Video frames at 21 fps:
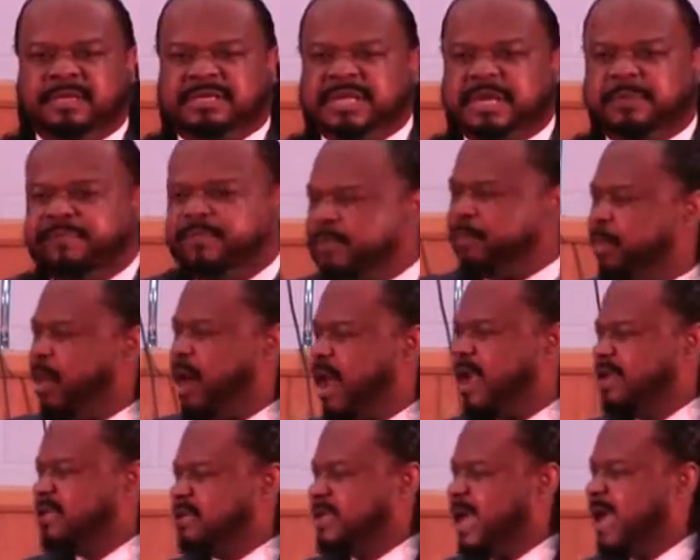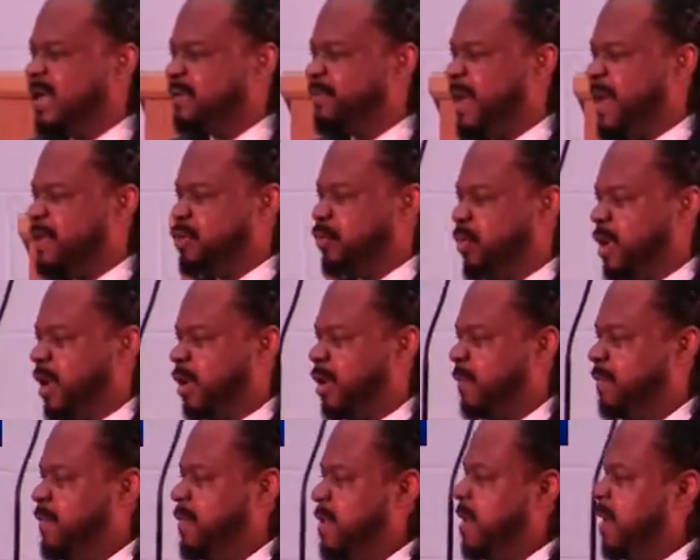See, for Paul and Silas, Pastor
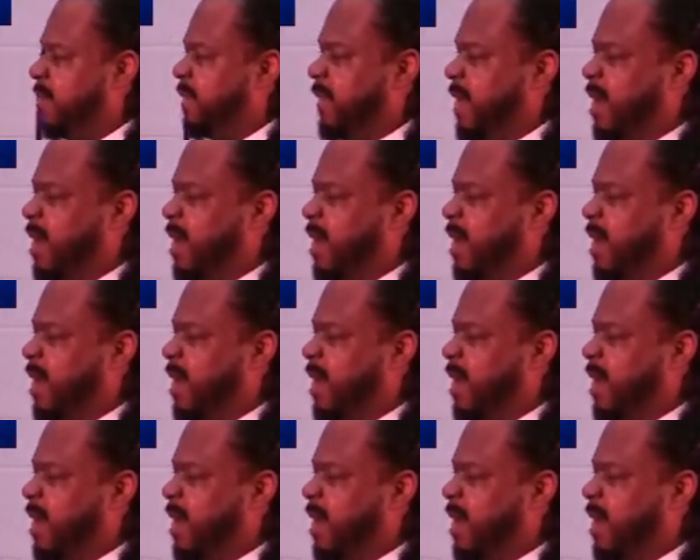Wickham,